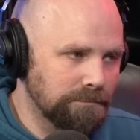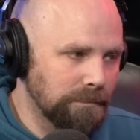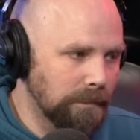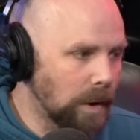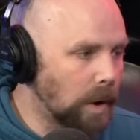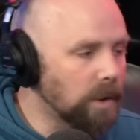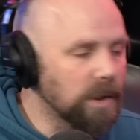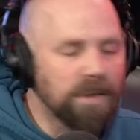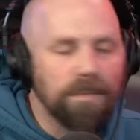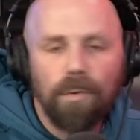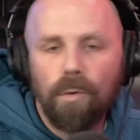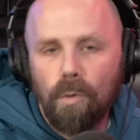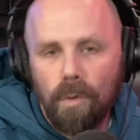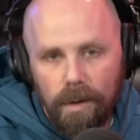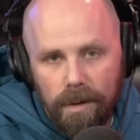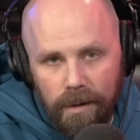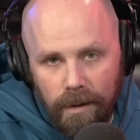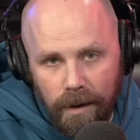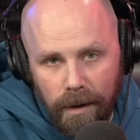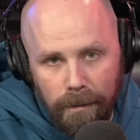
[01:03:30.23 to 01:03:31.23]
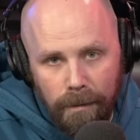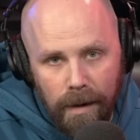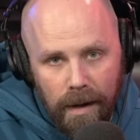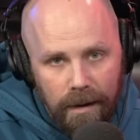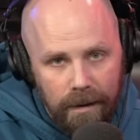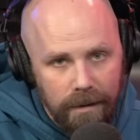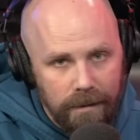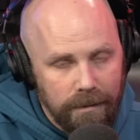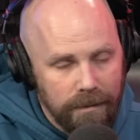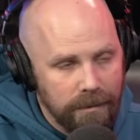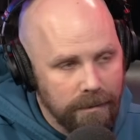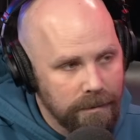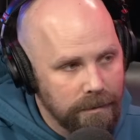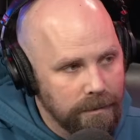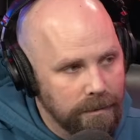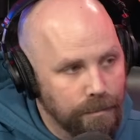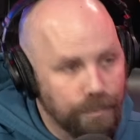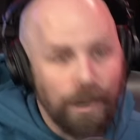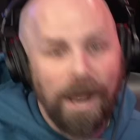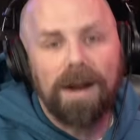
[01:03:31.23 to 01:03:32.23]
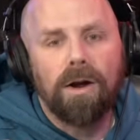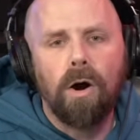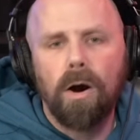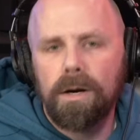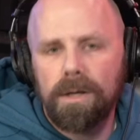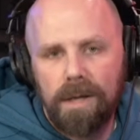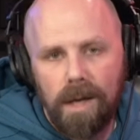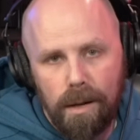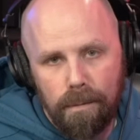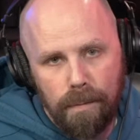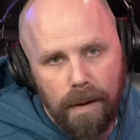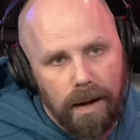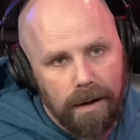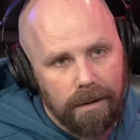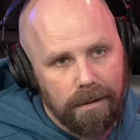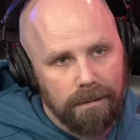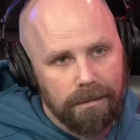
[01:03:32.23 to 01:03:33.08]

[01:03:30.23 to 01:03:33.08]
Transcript: Ultimate Warrior came back. Bret Hart came back.